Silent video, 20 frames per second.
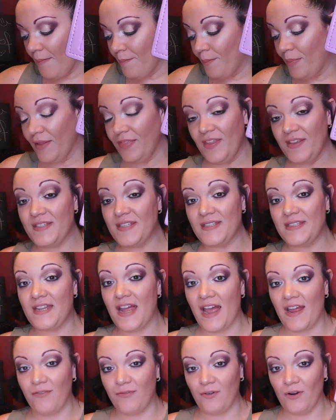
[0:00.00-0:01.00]
But this is
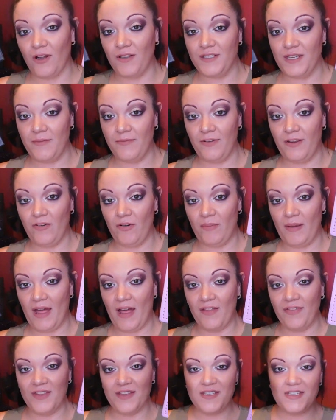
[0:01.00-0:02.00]
tied for all-time favorite
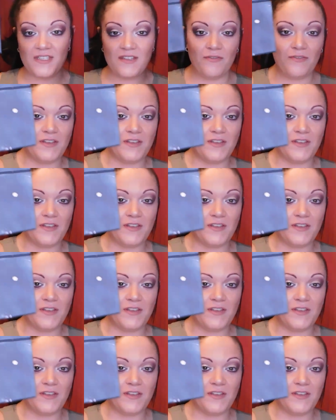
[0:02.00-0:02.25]
palette. This is the